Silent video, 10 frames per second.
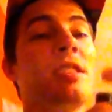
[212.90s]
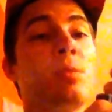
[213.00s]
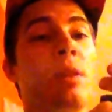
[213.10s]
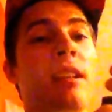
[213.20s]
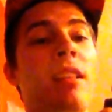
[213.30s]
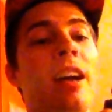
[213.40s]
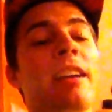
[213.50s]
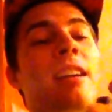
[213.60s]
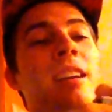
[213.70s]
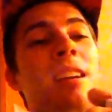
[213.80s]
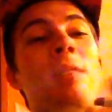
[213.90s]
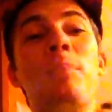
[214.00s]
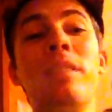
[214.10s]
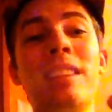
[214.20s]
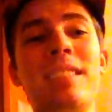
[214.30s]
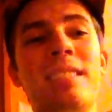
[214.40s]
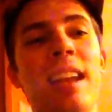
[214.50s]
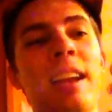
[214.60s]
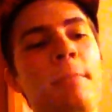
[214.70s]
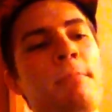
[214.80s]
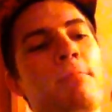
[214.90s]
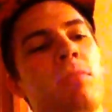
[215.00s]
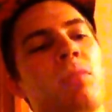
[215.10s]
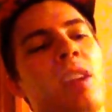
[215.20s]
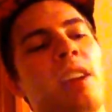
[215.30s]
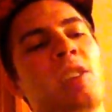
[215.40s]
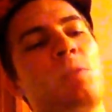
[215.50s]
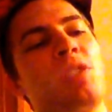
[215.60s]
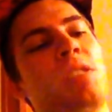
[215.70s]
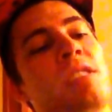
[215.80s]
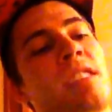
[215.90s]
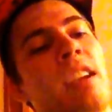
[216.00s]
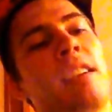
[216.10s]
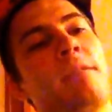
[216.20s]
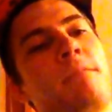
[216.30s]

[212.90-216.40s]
is what I like. But let's say I switch this tank